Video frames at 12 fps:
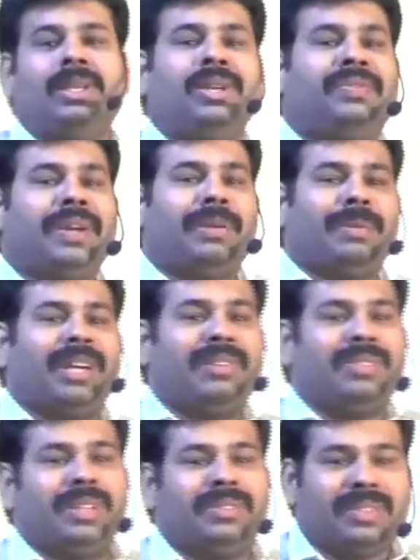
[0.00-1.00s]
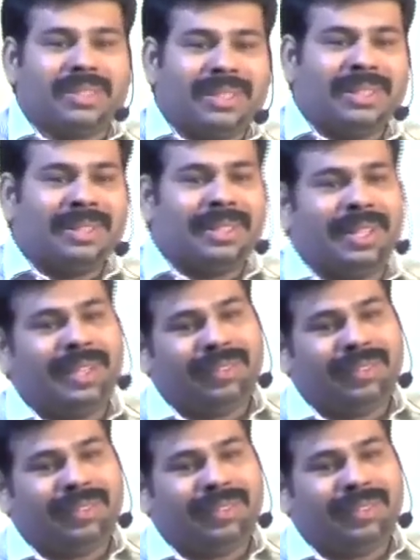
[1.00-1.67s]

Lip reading: If I am convenient with Hindi, I